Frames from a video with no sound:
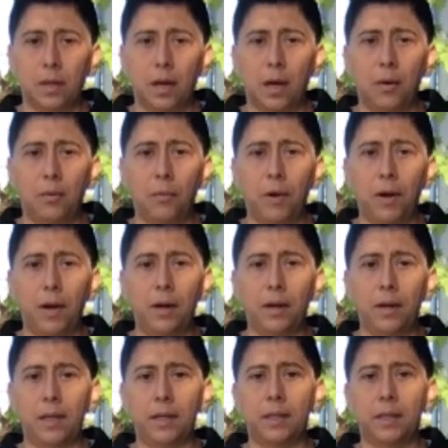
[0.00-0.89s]

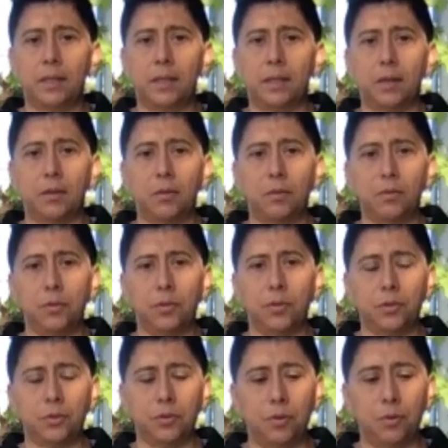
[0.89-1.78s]
awareness, and
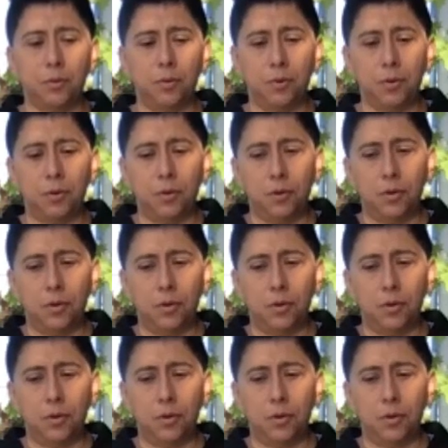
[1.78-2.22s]
also